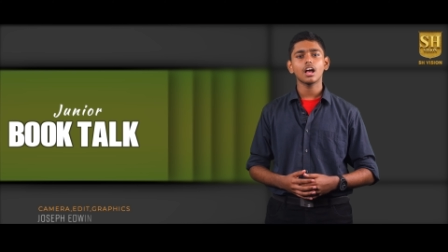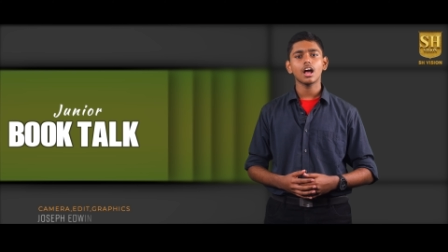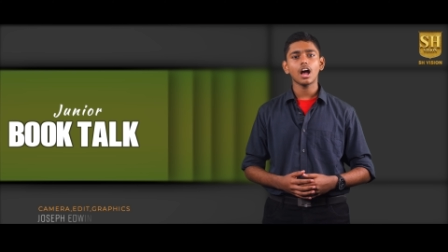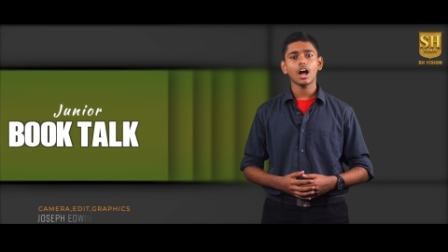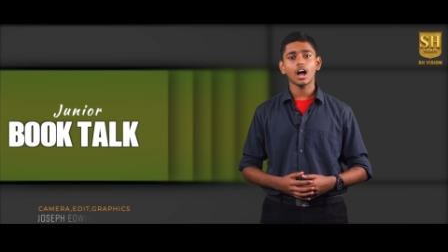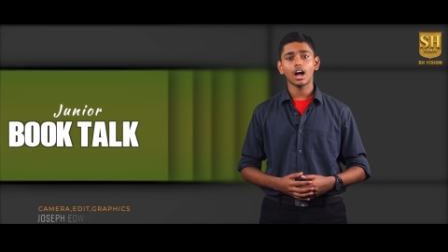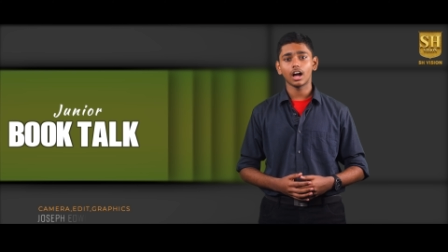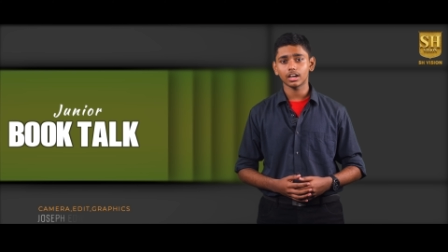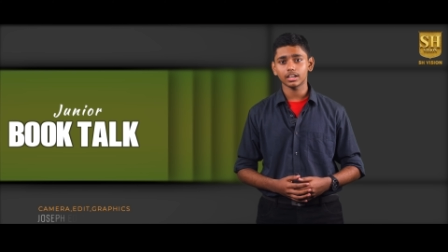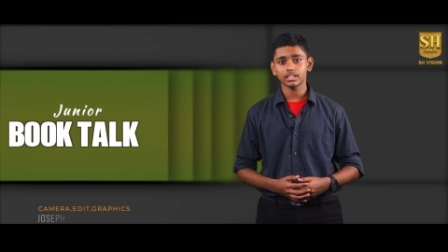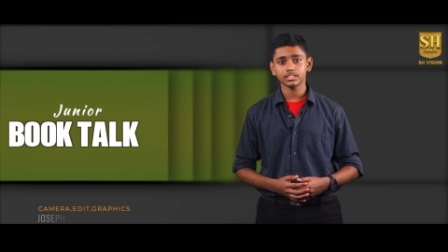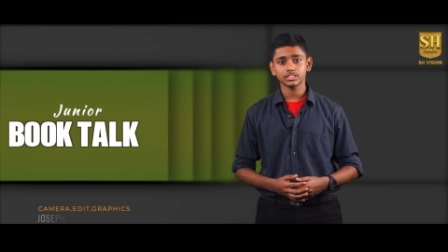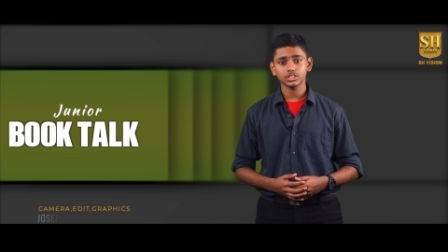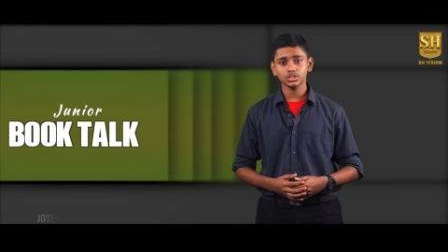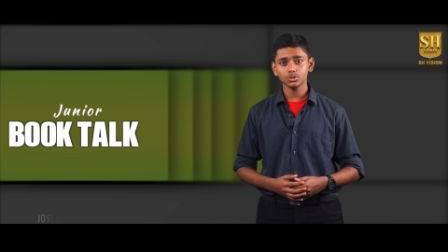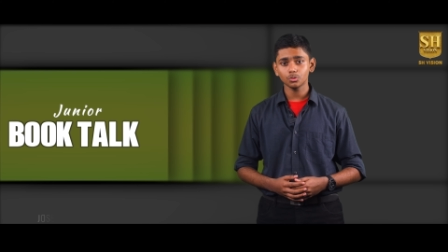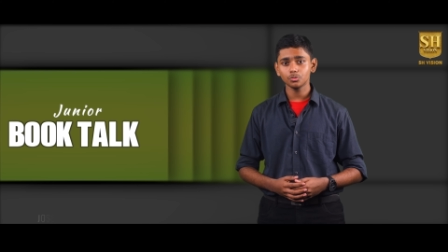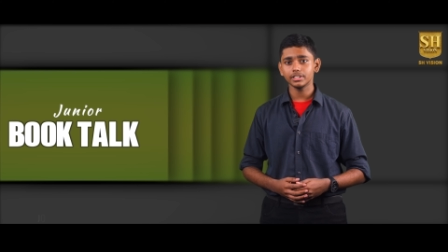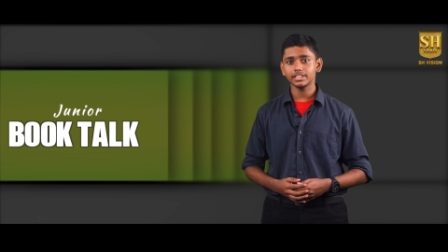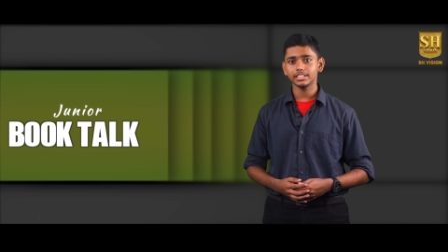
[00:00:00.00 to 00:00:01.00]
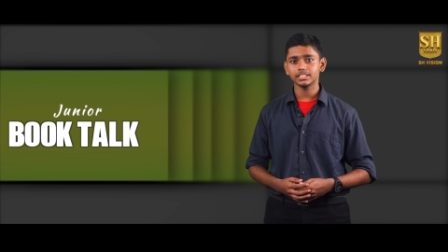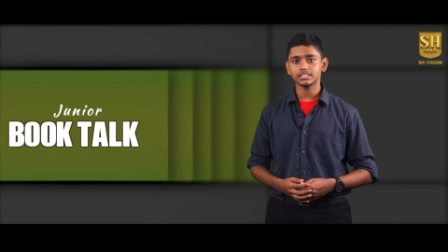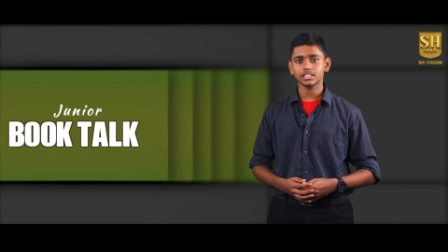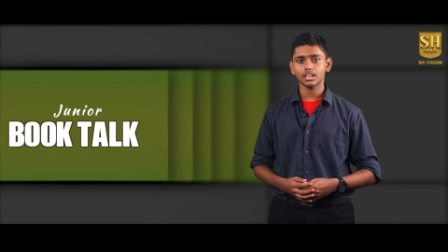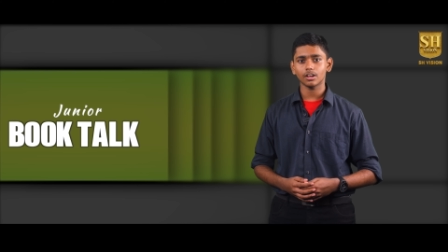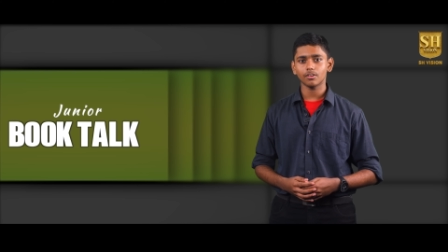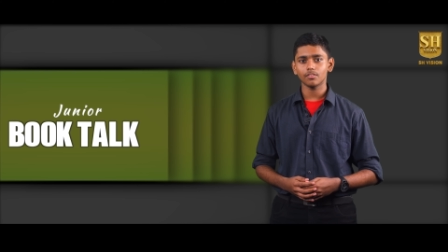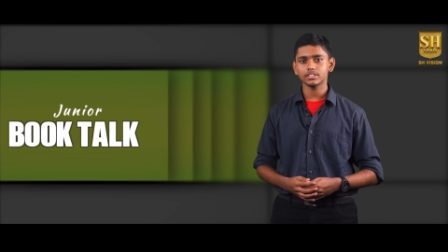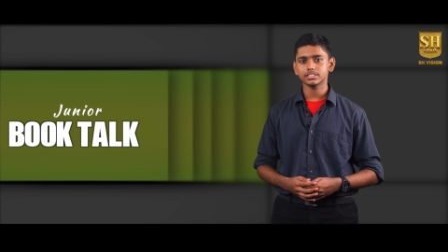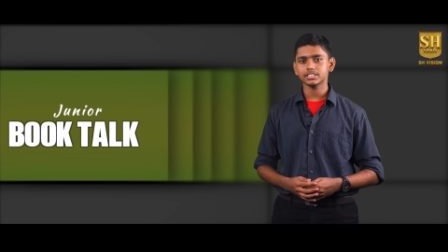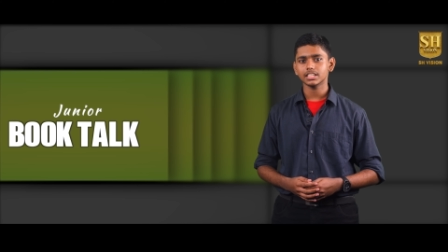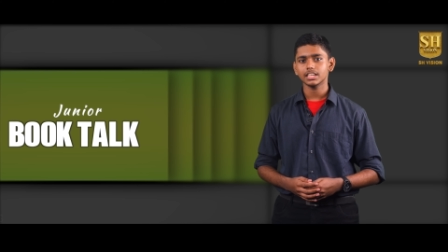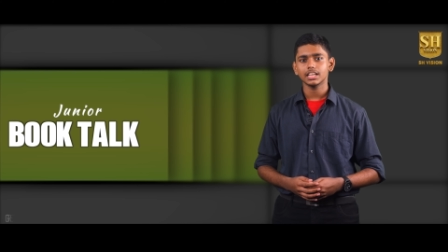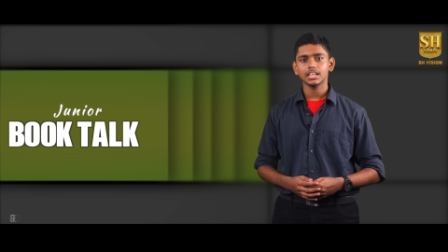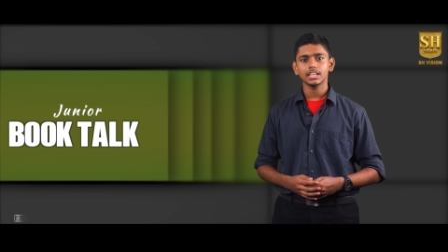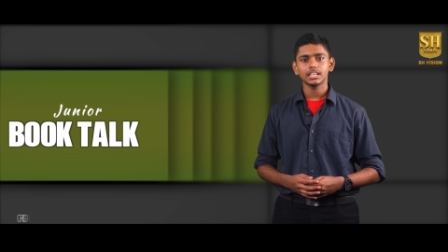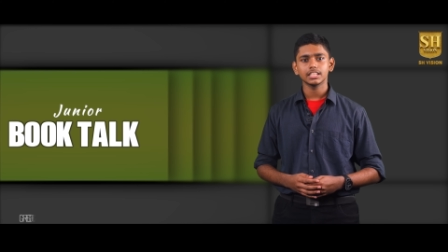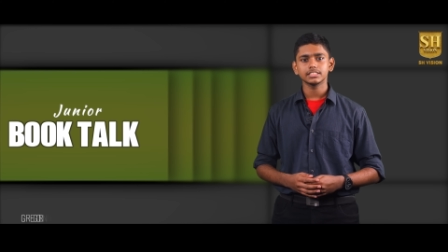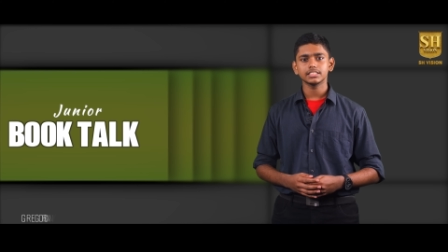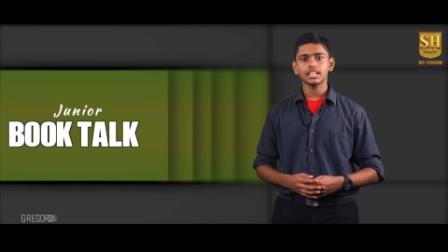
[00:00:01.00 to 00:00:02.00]
Harker soon discovers
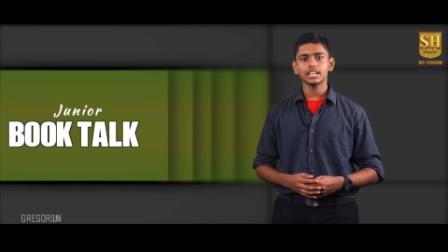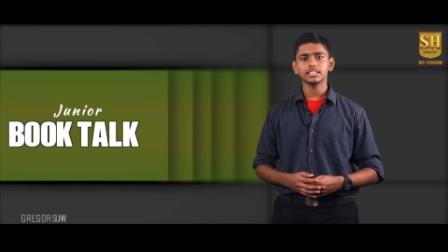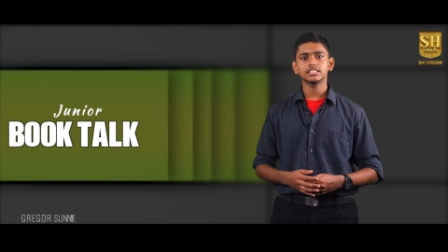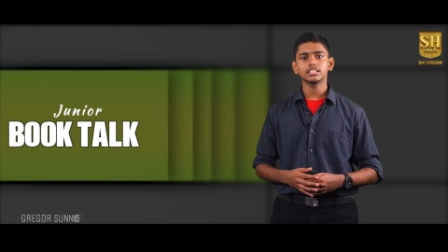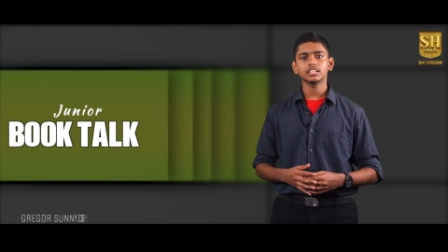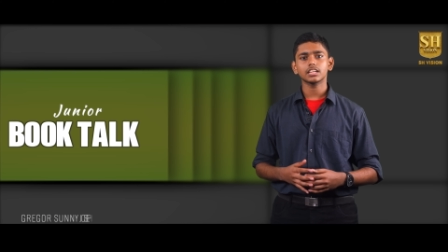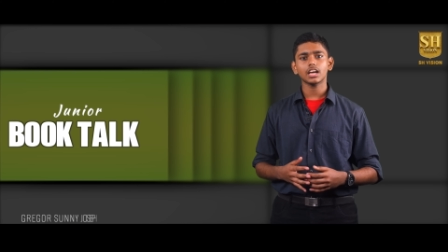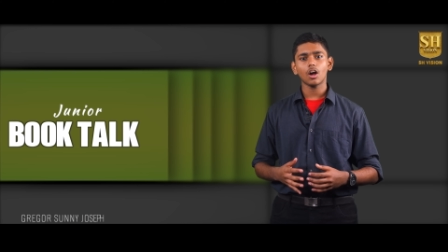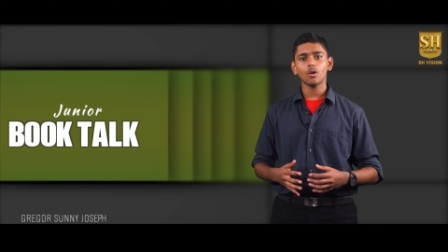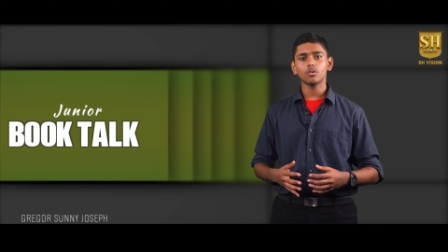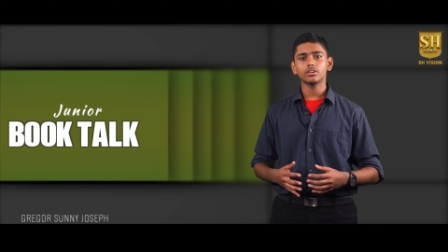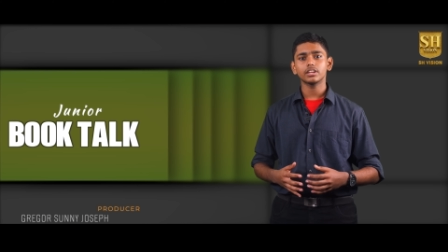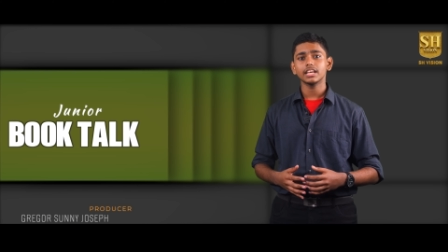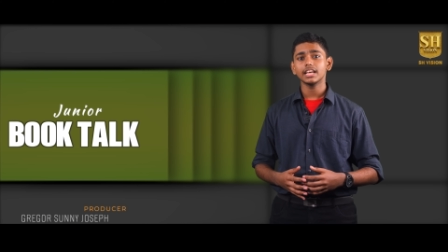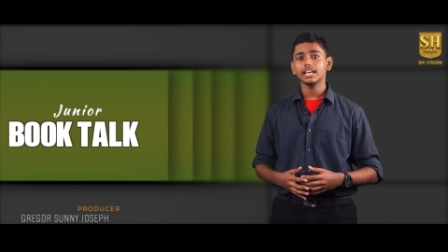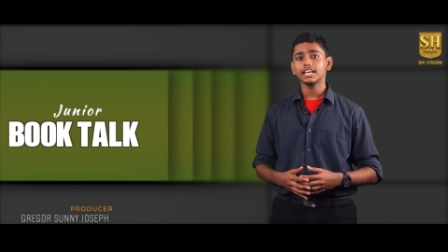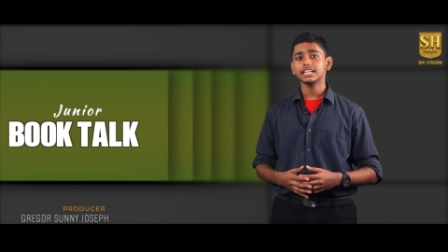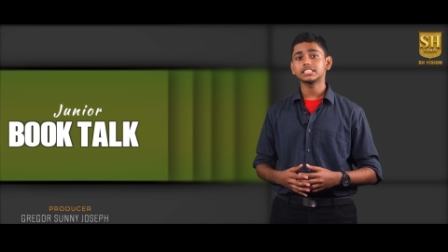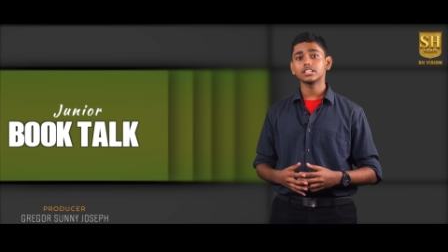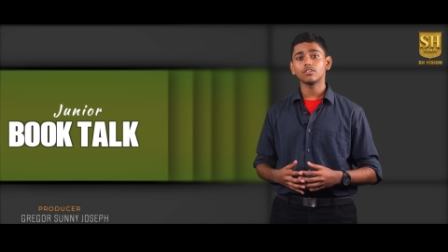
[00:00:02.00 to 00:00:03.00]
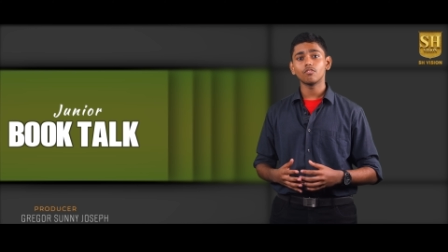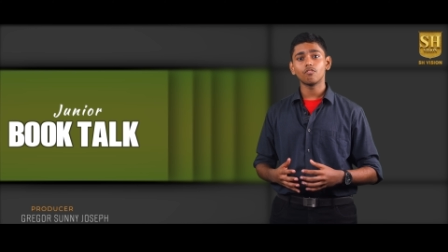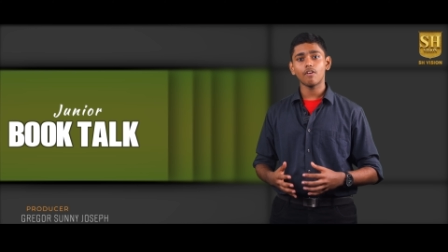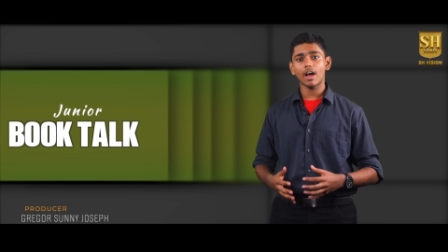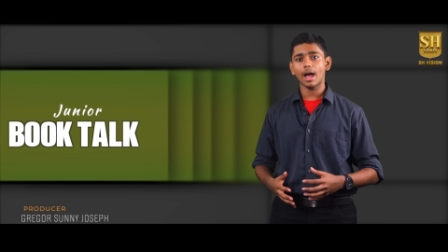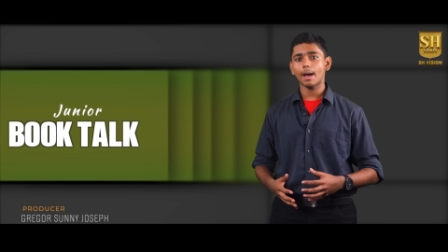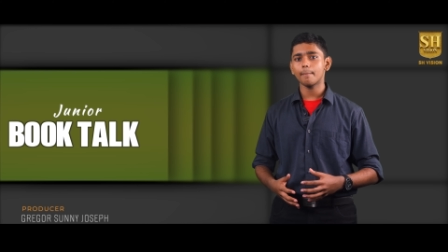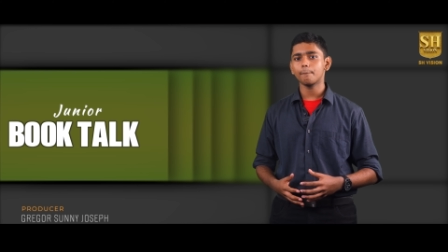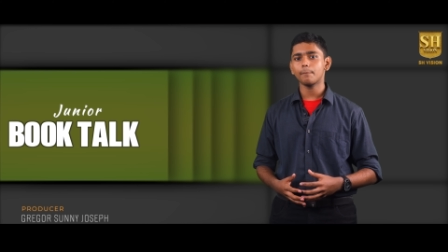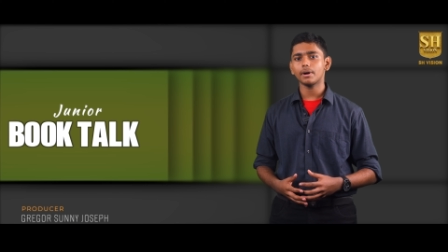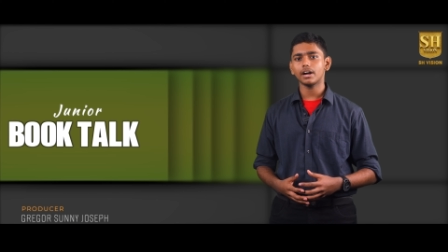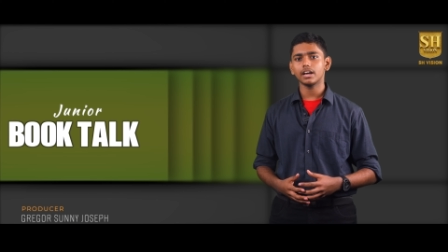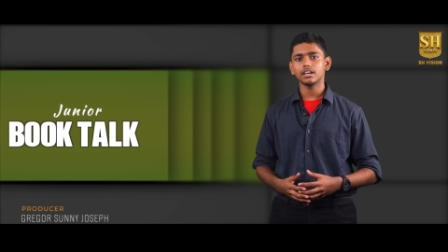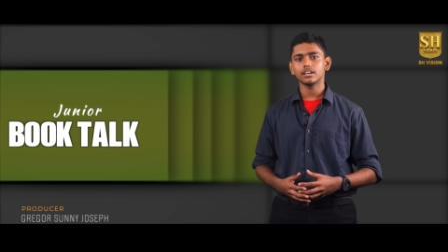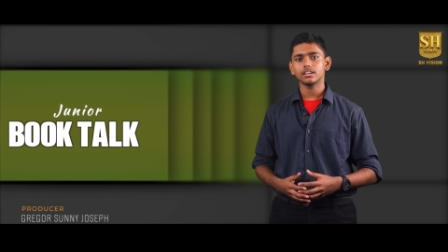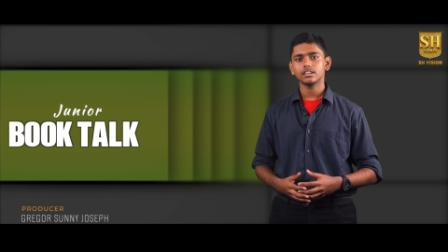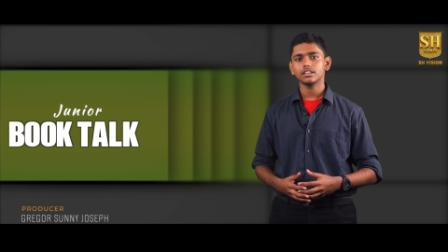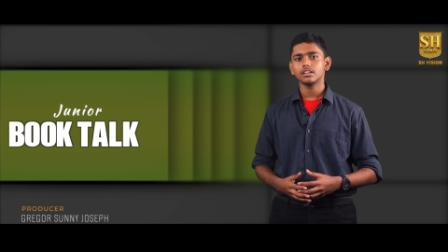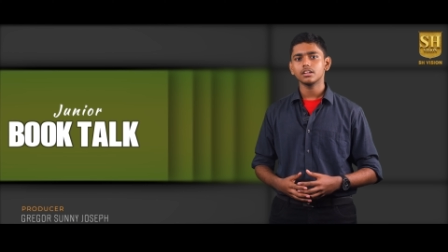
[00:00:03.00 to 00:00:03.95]
that the Count is a vampire